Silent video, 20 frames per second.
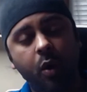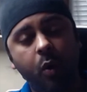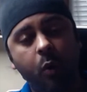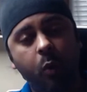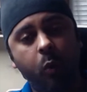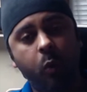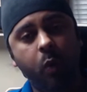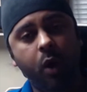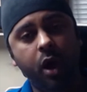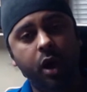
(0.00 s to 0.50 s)

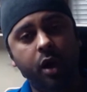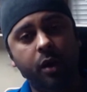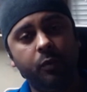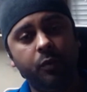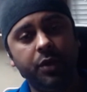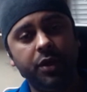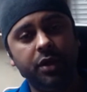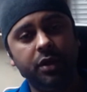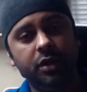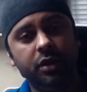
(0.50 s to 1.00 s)
while
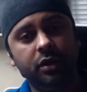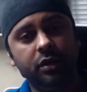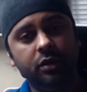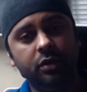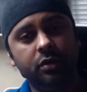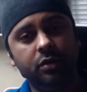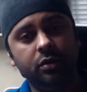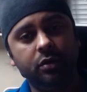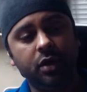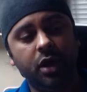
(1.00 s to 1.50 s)
we
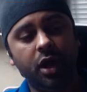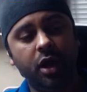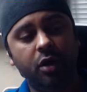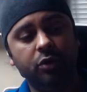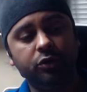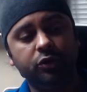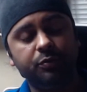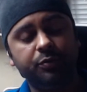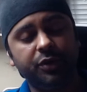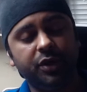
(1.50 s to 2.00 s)
go how
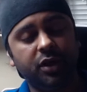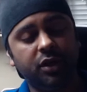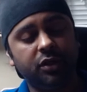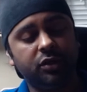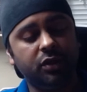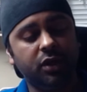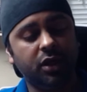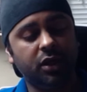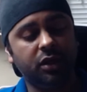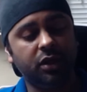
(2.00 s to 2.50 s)
to put it
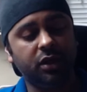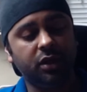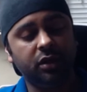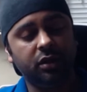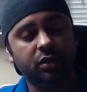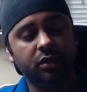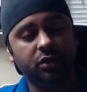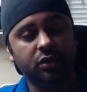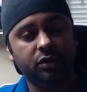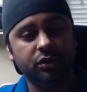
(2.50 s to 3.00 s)
together,
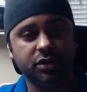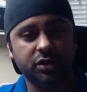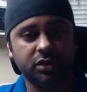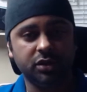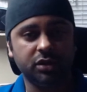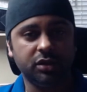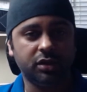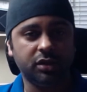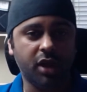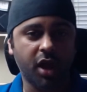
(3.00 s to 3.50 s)
because
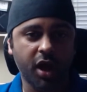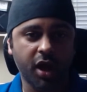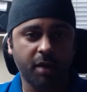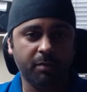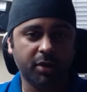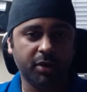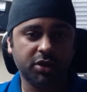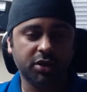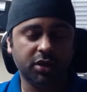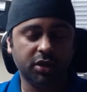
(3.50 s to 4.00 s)
that
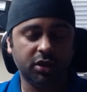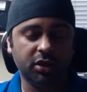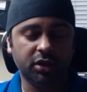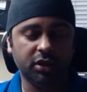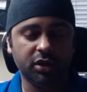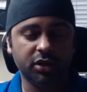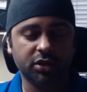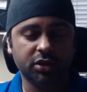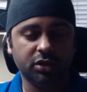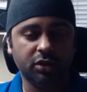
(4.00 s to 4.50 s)
machine
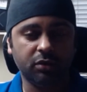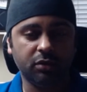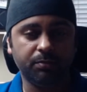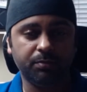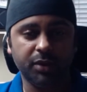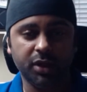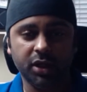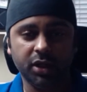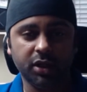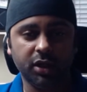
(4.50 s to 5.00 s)
is
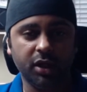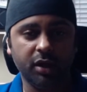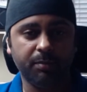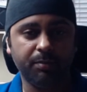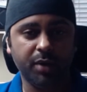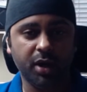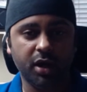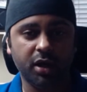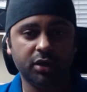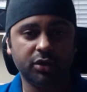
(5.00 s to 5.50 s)
completely
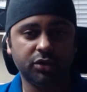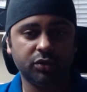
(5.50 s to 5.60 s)
apart.